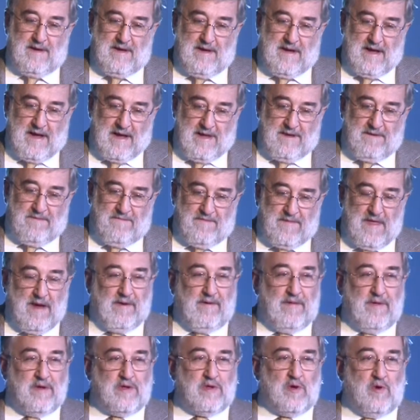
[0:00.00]
And there
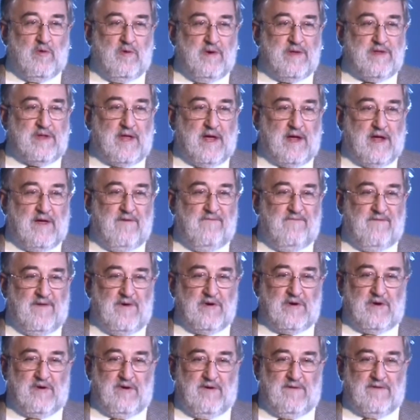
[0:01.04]
are the tourists taking
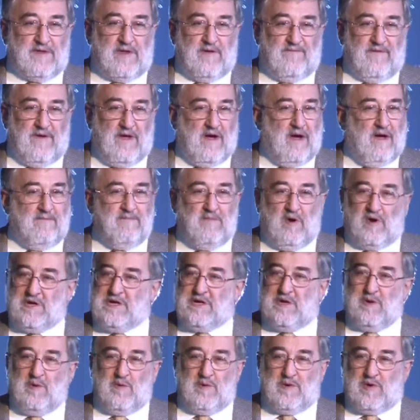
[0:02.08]
photographs of it. I'm not
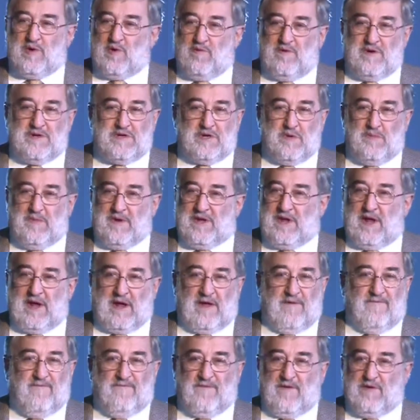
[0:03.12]
sure tourists should be
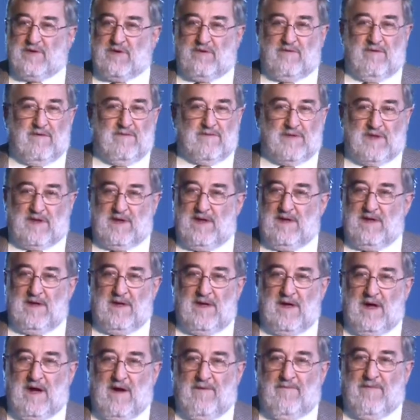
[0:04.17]
taking photographs
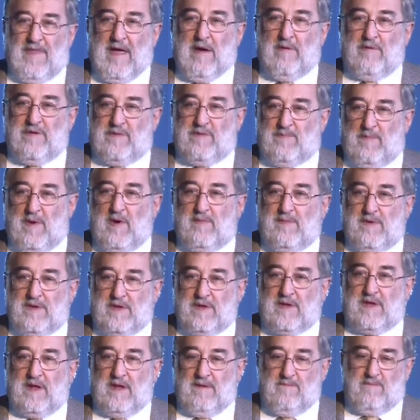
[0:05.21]
of those
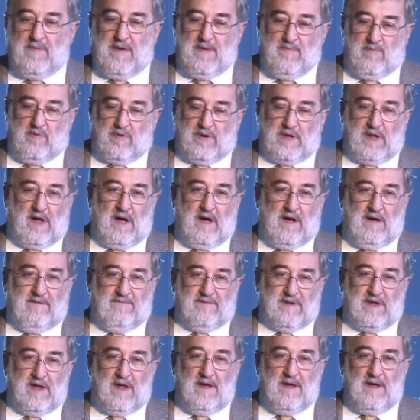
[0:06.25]
moments in people's
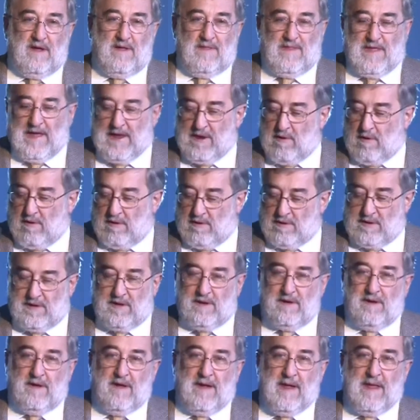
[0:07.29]
lives. They're not
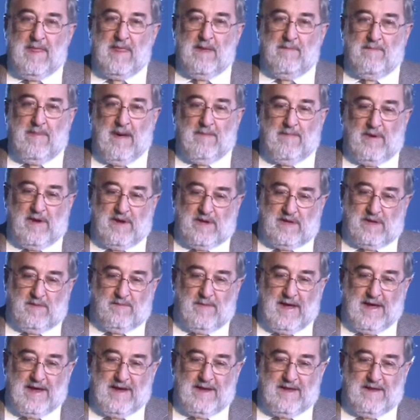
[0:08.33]
in the public
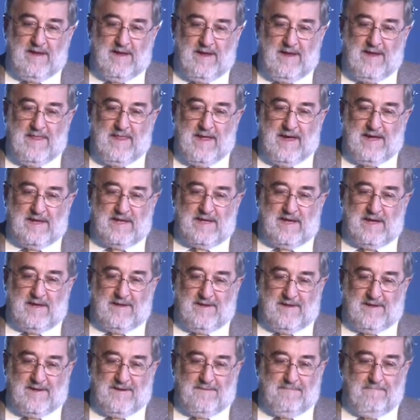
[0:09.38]
domain in that
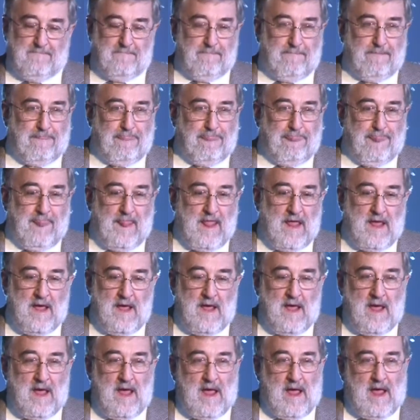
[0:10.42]
sense.
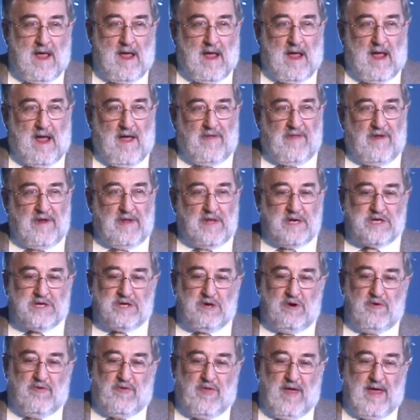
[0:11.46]
I think the
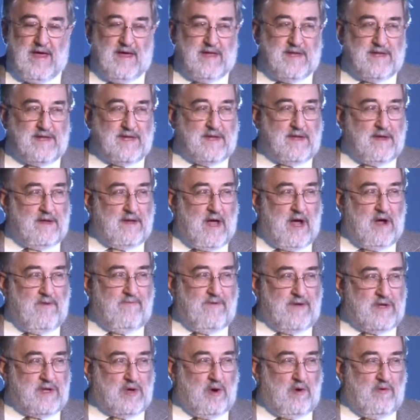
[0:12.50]
truth is that
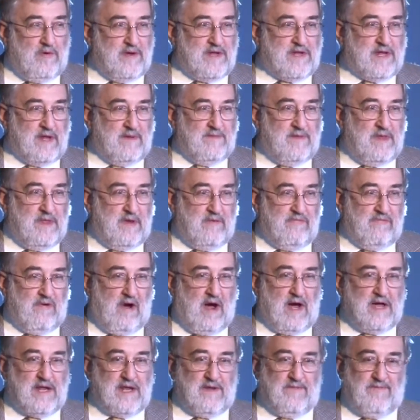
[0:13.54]
over-tourism and the
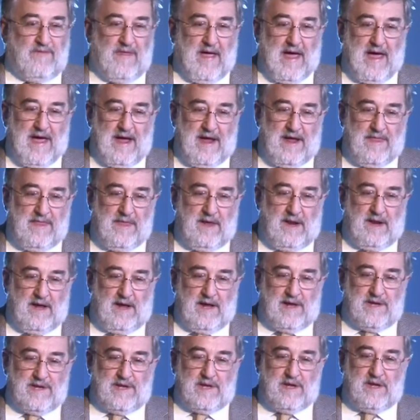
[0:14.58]
rise of that in the
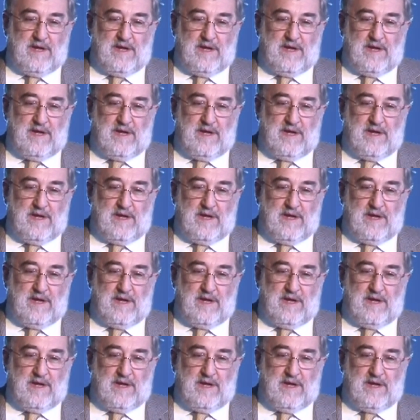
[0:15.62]
last